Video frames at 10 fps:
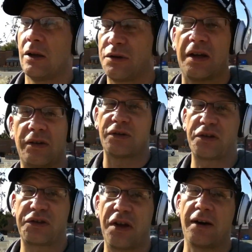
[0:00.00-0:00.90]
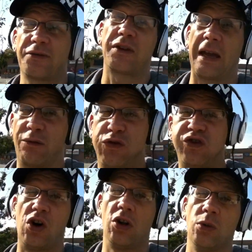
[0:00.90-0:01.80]
Those things are stuffed like
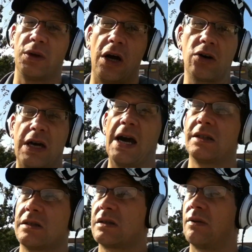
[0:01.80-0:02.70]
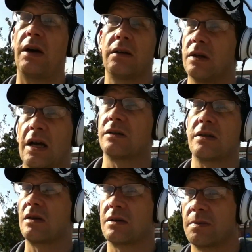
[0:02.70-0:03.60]
full with all kinds of stuff. I don't know how she
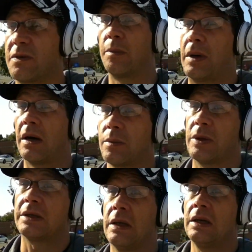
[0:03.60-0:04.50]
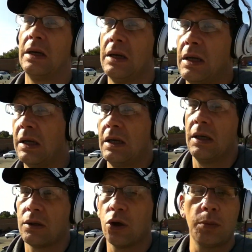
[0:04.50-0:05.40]
sells them for a buck, but
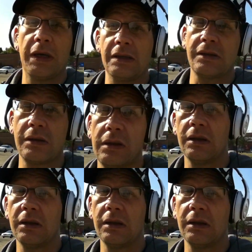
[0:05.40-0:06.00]
cool beans.